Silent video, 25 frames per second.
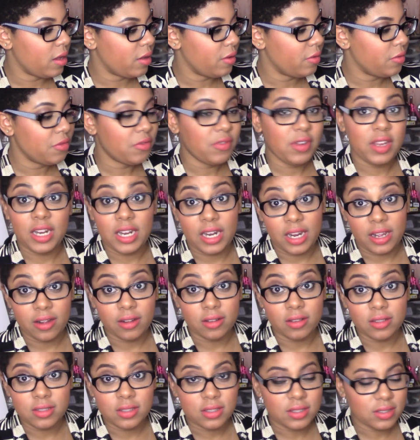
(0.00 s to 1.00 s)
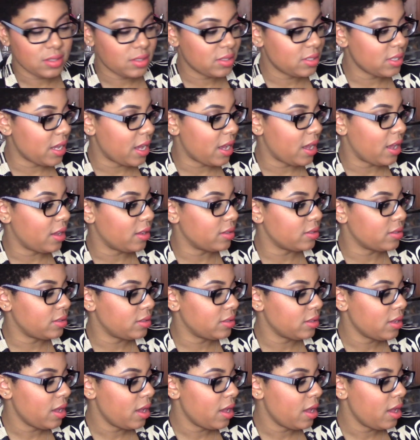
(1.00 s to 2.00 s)
V. Neal's
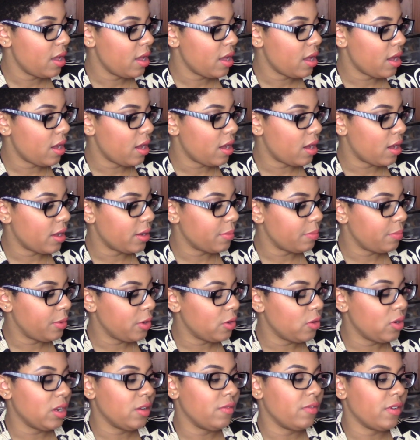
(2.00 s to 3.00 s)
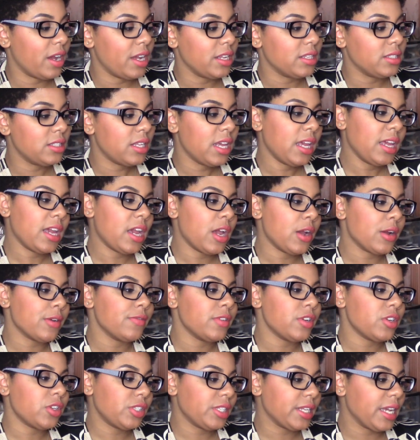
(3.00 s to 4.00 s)
says... beauty advice. Take care of
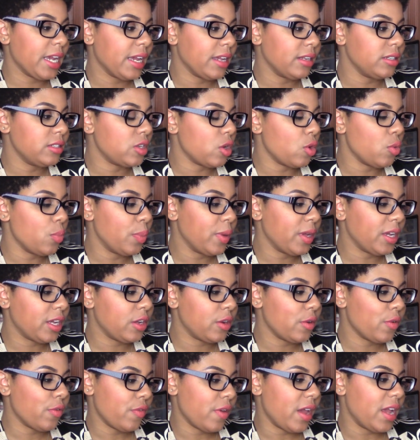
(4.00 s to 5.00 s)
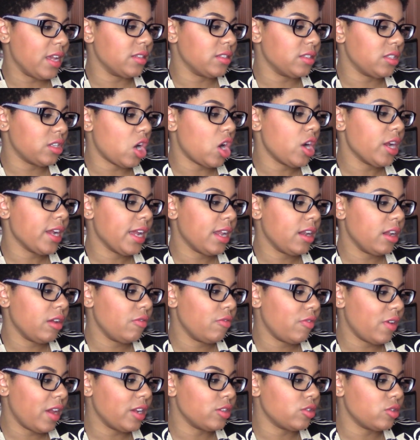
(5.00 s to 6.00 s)
your skin. Don't pick your face. Start getting
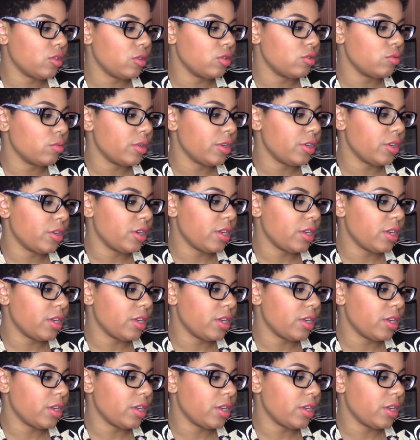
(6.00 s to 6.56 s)
facials when you're